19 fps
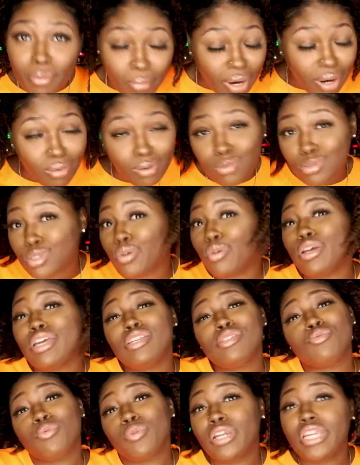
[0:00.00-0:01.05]
tomorrow, so
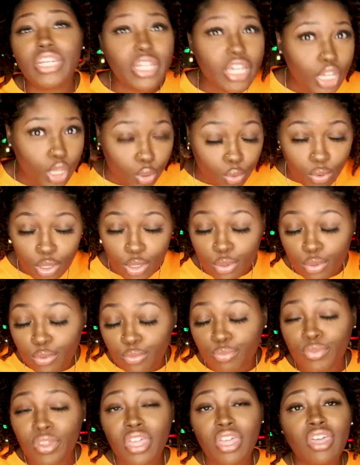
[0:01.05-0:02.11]
it's really nothing you can do.
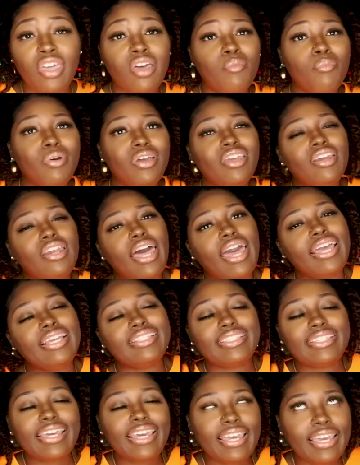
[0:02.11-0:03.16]
But he
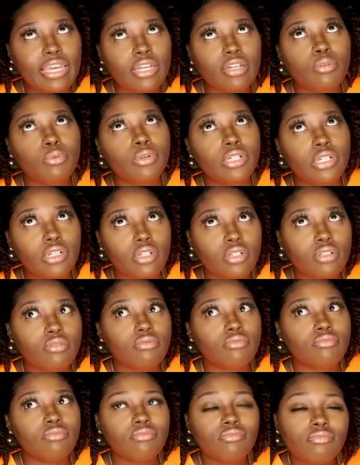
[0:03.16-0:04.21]
like, dang, well,
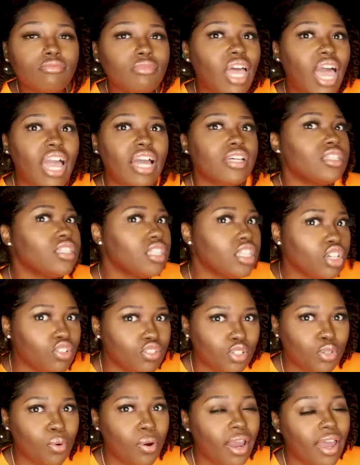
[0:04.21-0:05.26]
I could still
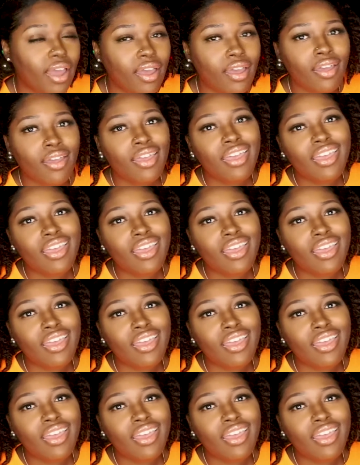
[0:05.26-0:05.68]
try.